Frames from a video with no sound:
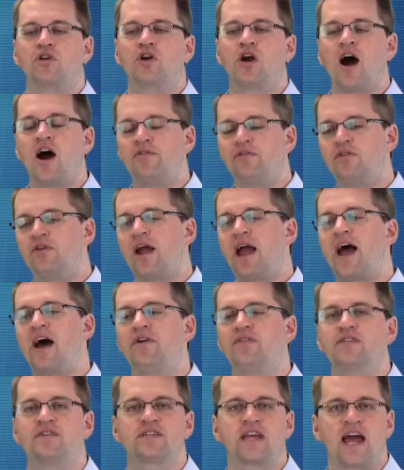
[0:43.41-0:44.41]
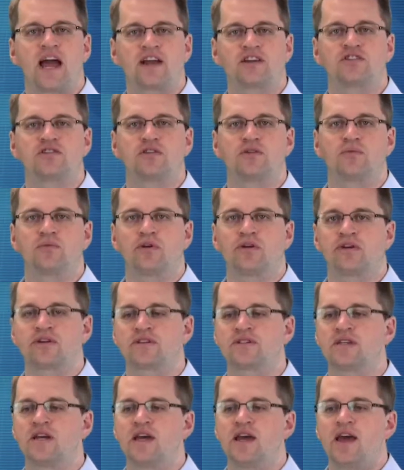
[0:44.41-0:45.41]
cover how this actually
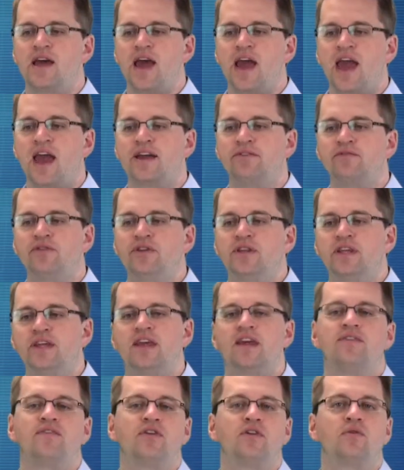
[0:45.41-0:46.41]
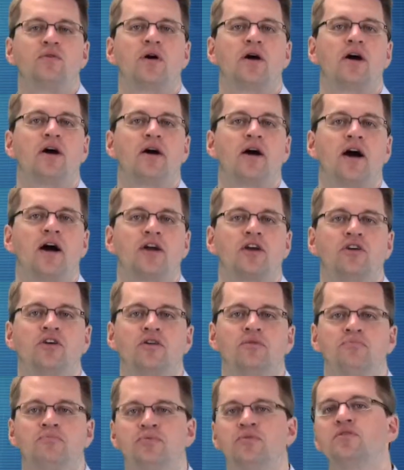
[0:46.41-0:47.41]
works, and really give you a
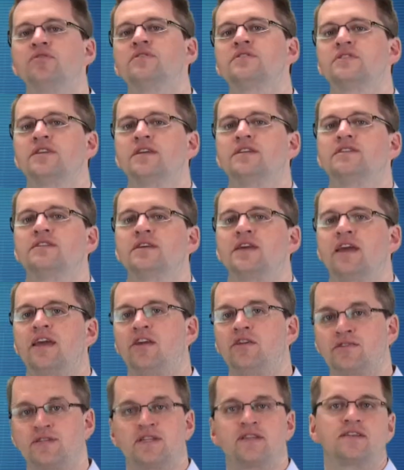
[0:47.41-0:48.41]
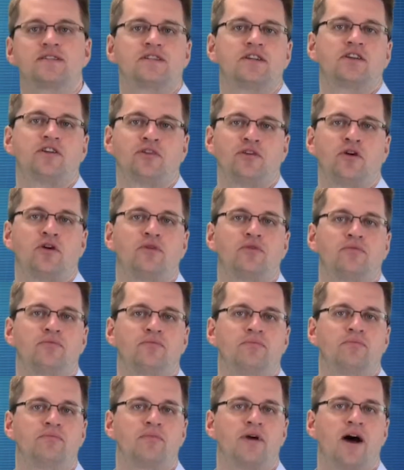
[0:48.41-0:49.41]
good boost into using this in your own
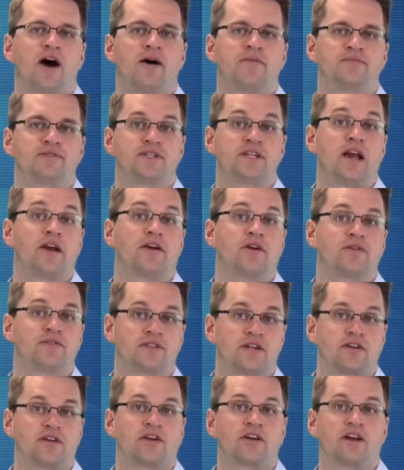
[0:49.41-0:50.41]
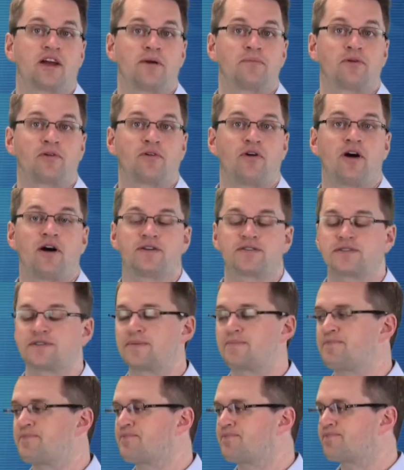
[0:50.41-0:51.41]
scenarios that you're going to come
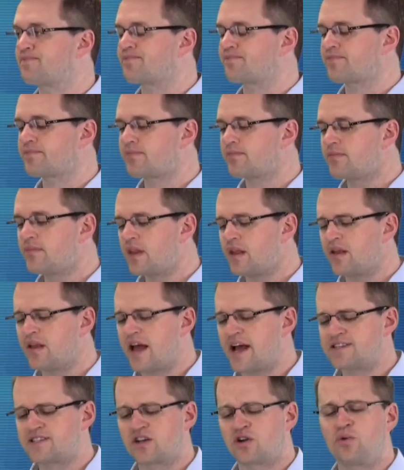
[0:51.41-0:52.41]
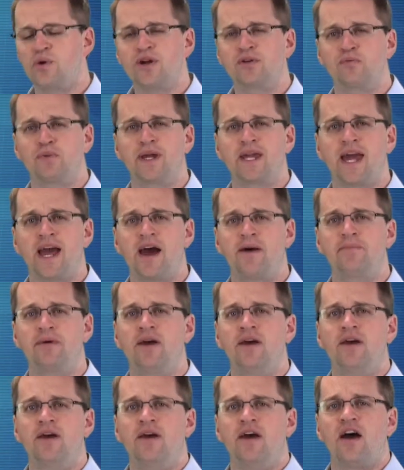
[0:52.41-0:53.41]
across. As a quick recap,
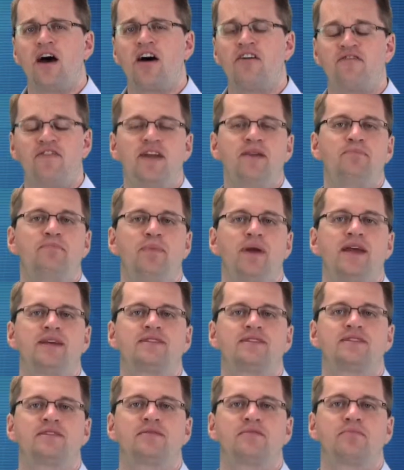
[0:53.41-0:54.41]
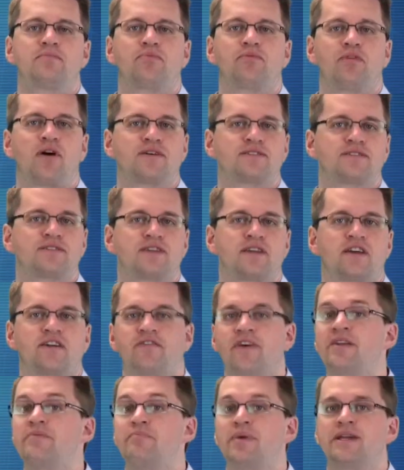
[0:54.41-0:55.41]
event-based processing,
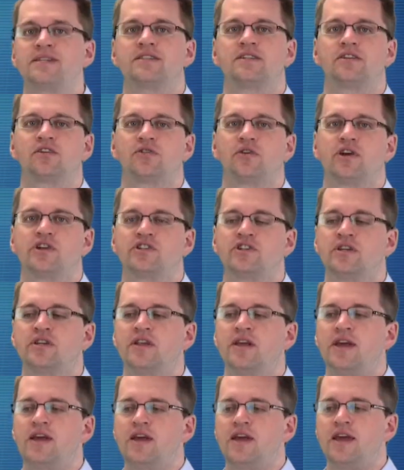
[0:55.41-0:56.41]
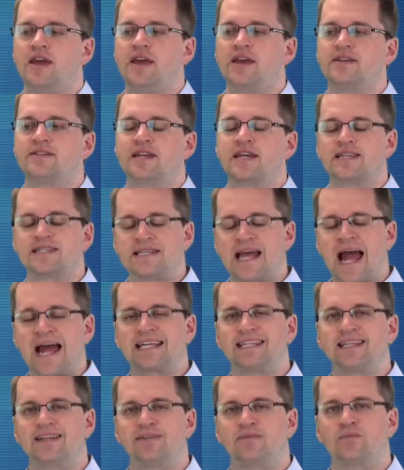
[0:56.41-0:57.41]
event-based integration is
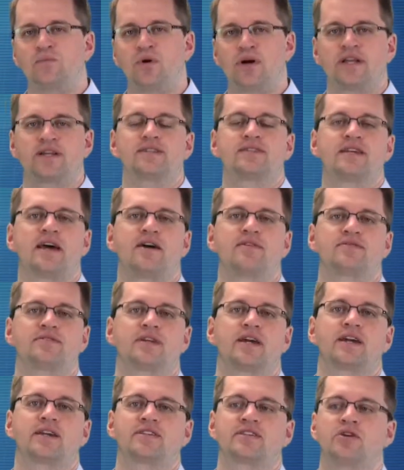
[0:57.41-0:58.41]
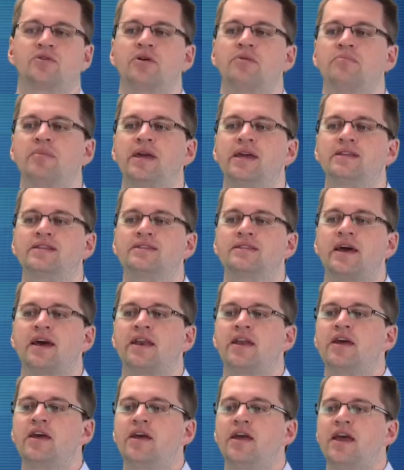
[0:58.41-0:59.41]
exactly what it sounds like. So it means
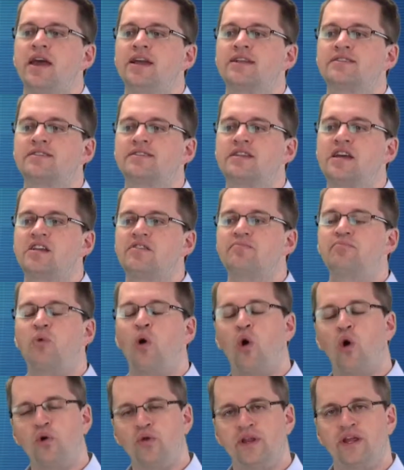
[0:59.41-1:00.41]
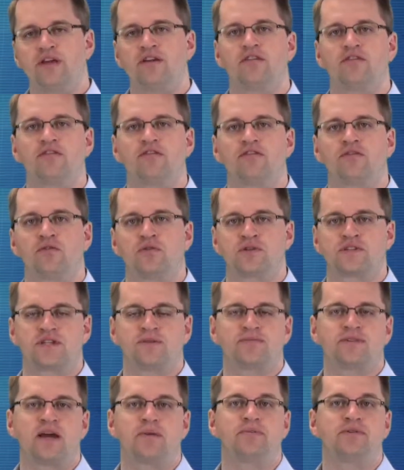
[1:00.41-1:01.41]
that instead of polling for
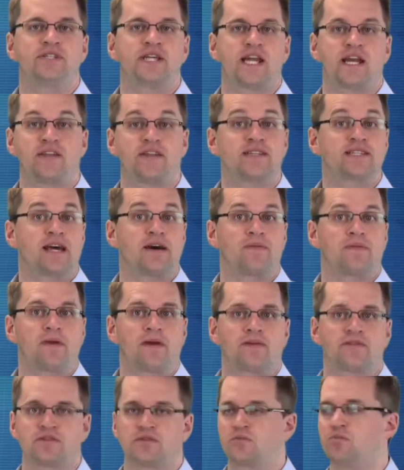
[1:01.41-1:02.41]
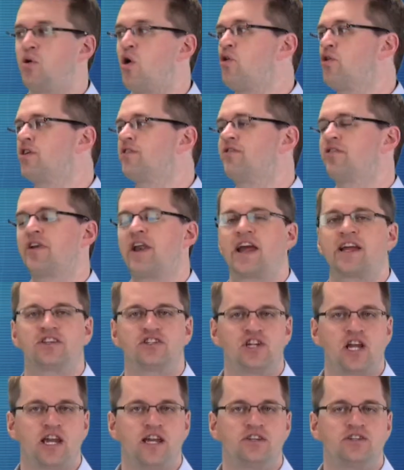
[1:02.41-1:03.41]
some type of data that's out there, so polling for net
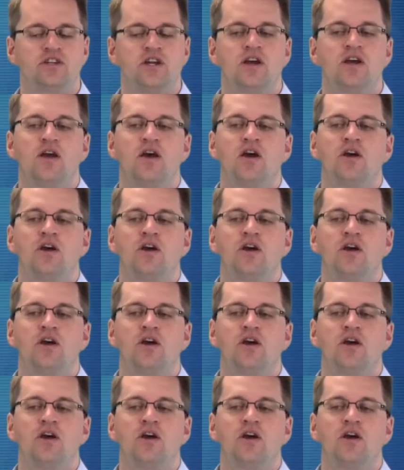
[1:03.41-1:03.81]
change,